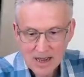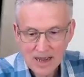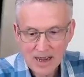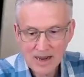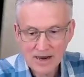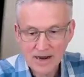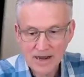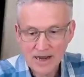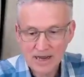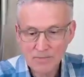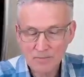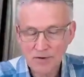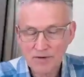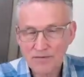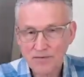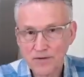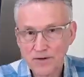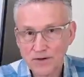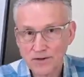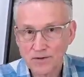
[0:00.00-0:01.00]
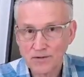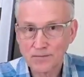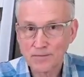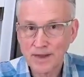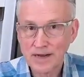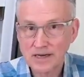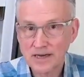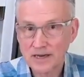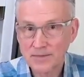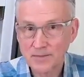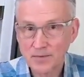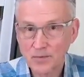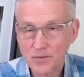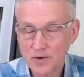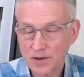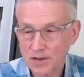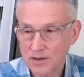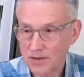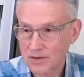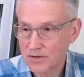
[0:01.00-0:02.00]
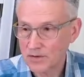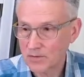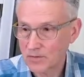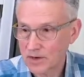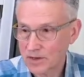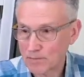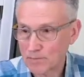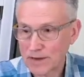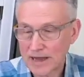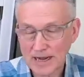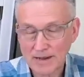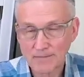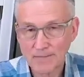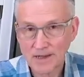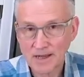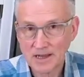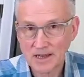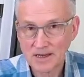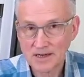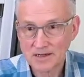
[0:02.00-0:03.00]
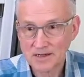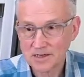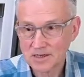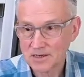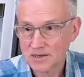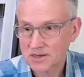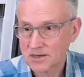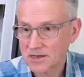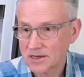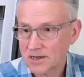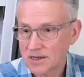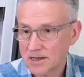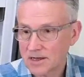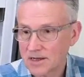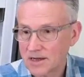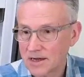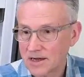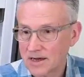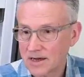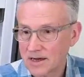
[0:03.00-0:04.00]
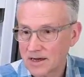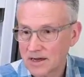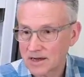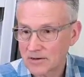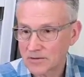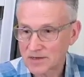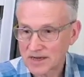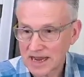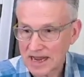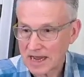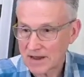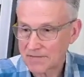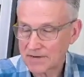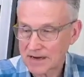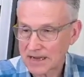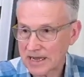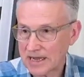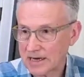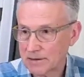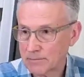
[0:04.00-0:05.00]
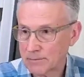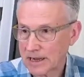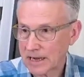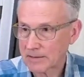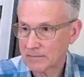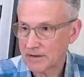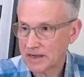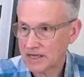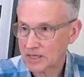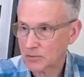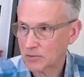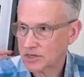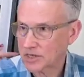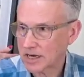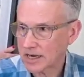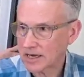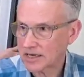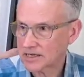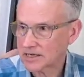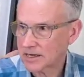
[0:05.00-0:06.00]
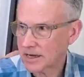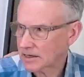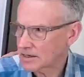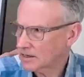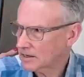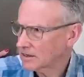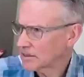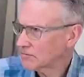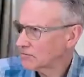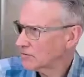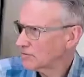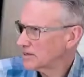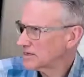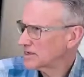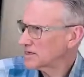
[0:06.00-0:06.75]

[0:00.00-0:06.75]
And I prefer to load mine up with black beans, using half a can of black beans, which I guess technically would